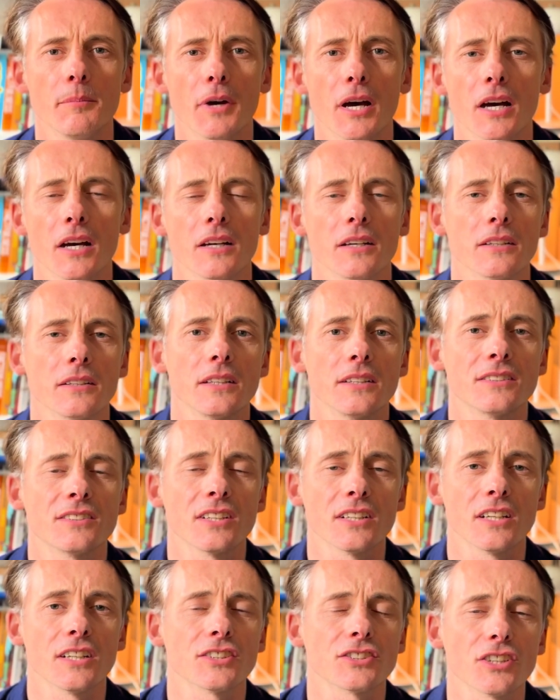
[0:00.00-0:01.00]
But
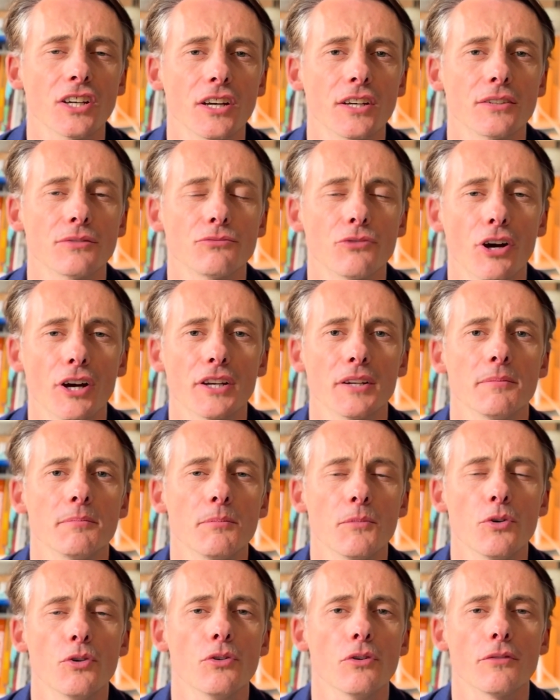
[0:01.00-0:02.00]
until I started riding
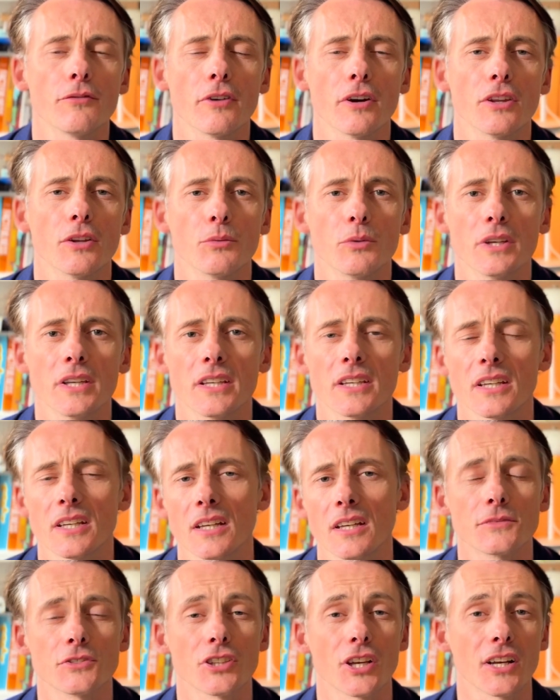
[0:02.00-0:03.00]
more throughout the week,
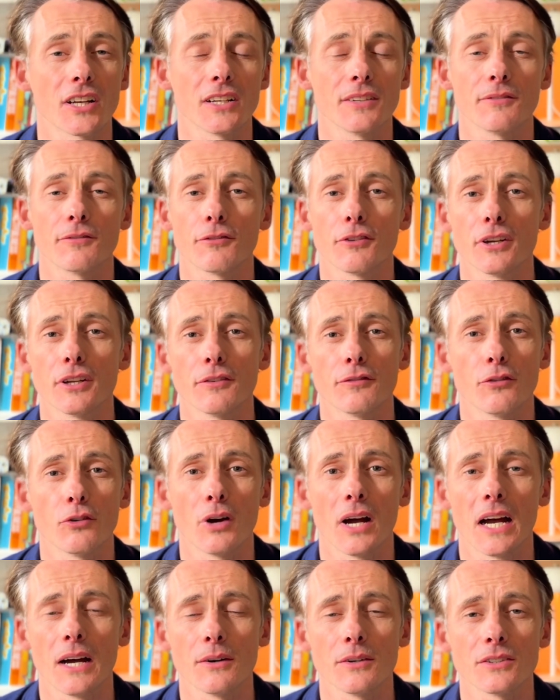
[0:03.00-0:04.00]
cycling 3 to
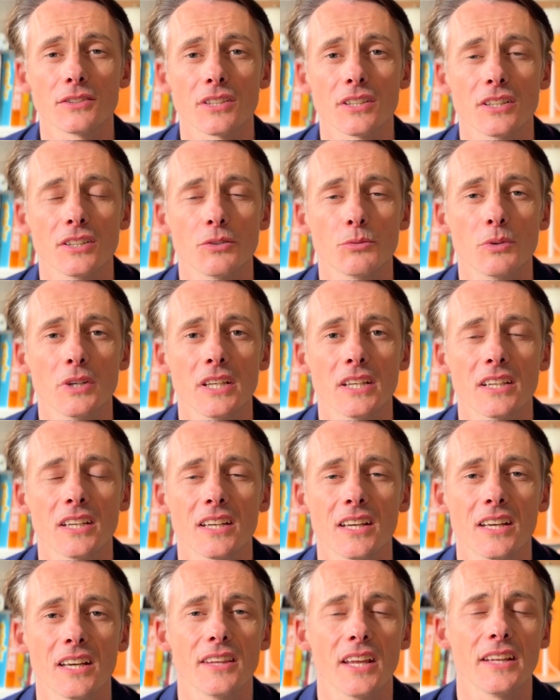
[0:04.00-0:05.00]
4 hours in the week,
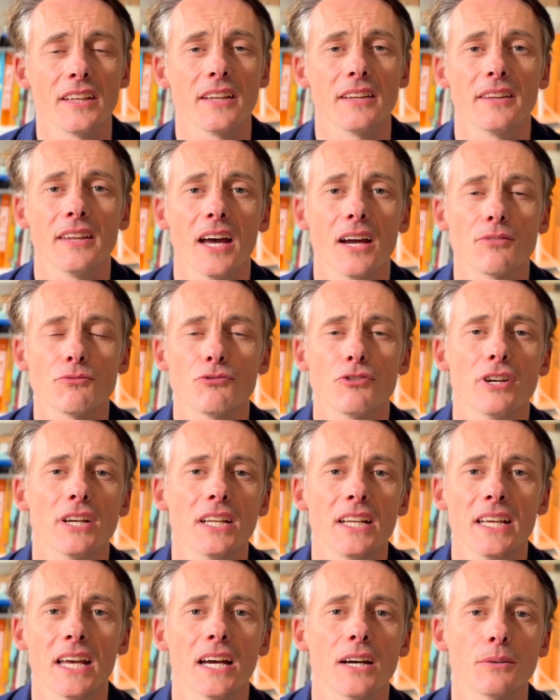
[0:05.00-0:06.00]
then that
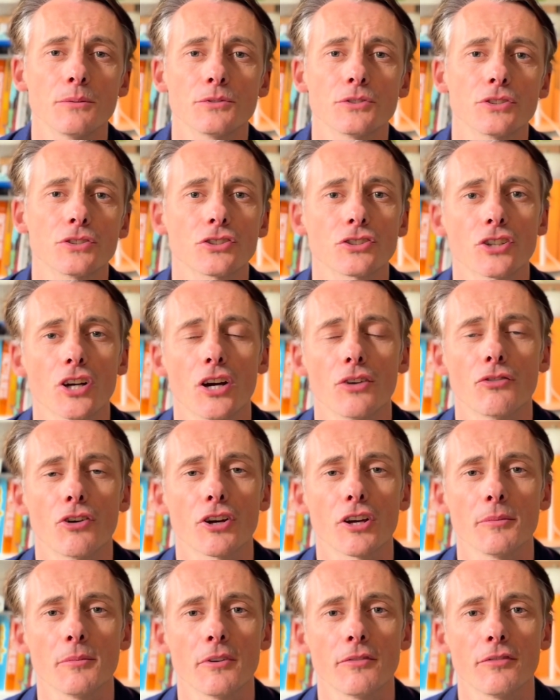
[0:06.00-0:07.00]
really helped to
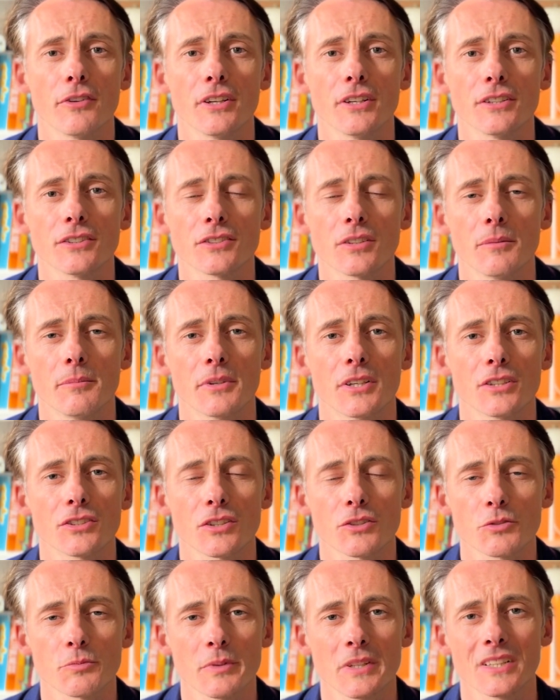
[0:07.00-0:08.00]
skyrocket my fitness. Because
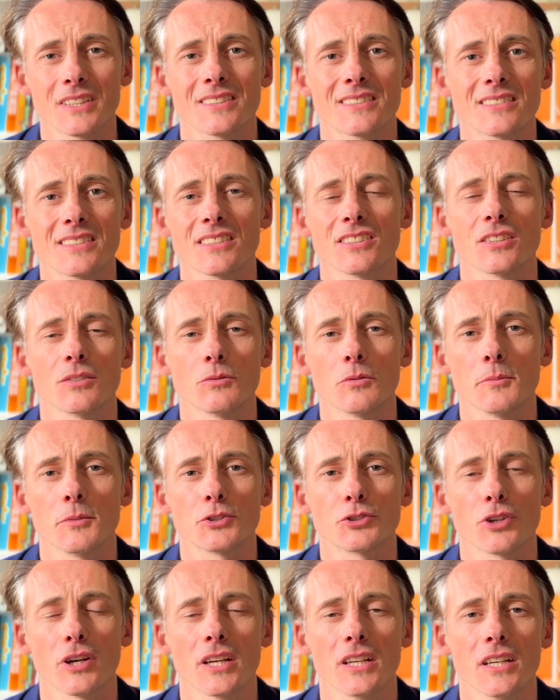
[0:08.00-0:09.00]
I was being consistent with my
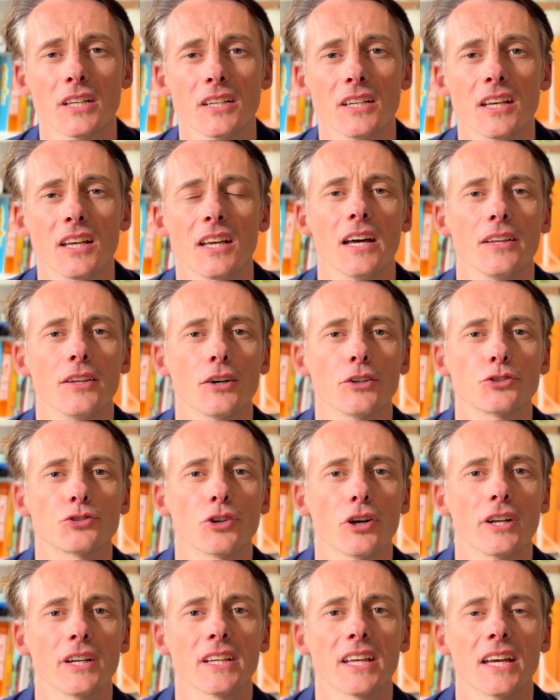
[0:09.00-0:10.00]
training and not
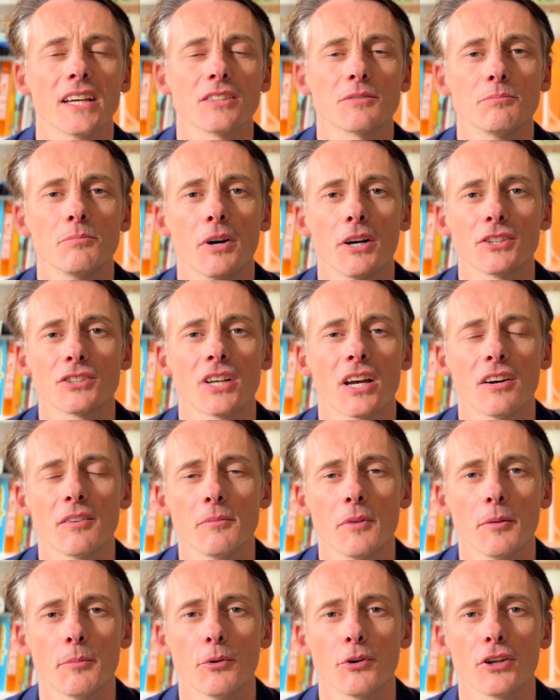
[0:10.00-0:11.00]
trying to get as much out of
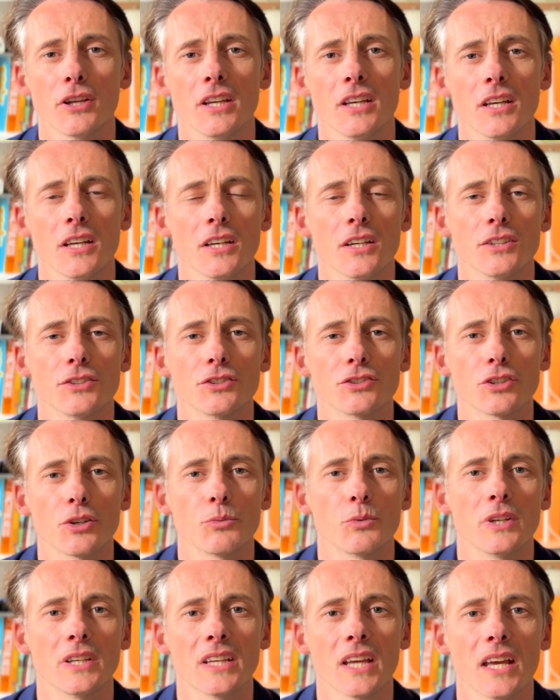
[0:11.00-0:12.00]
my body just at
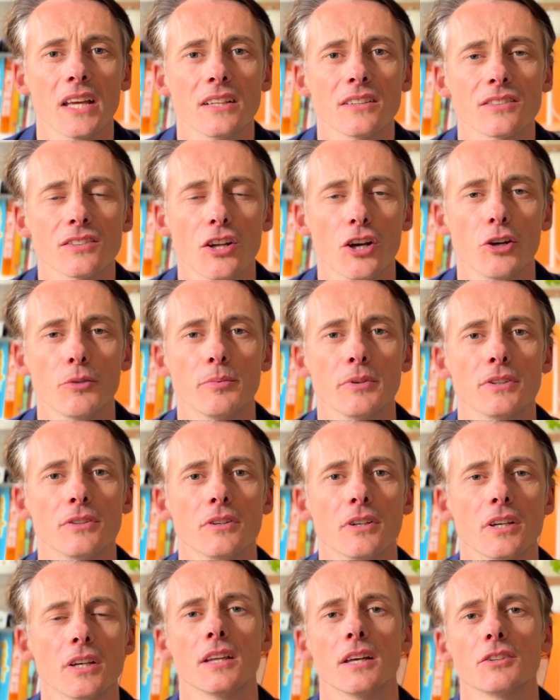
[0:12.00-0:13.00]
weekends and hoping
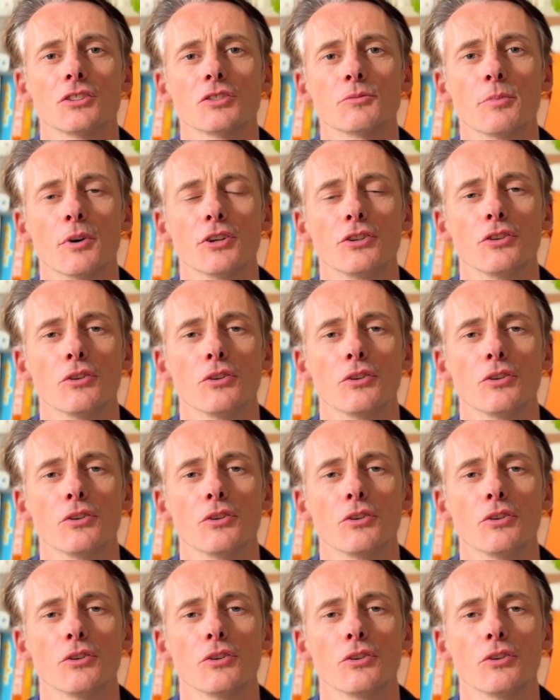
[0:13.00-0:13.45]
that just by